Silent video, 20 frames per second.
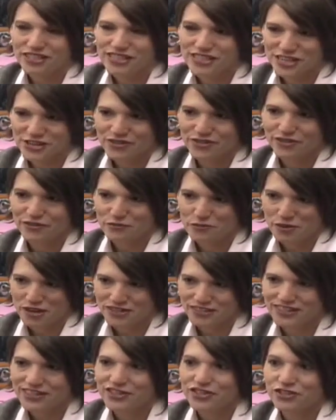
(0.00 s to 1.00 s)
years of
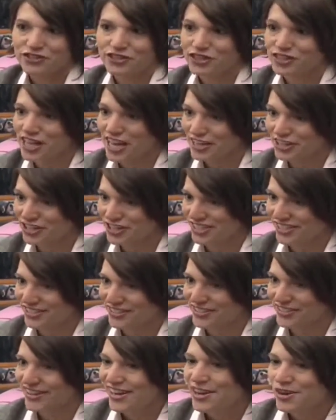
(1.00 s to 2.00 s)
presidential
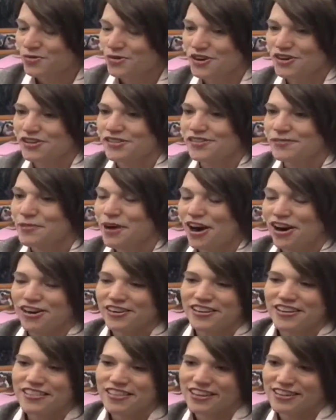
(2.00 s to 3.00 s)
elections where the
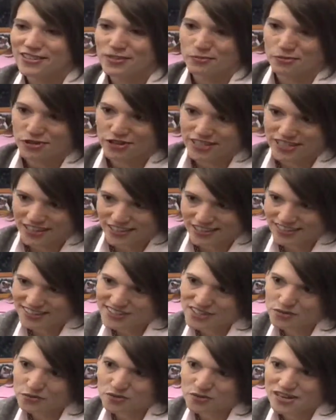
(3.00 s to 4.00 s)
party that is predicted
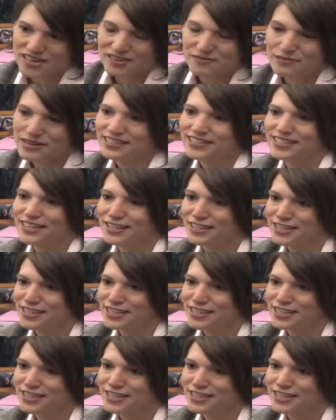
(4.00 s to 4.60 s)
to win based on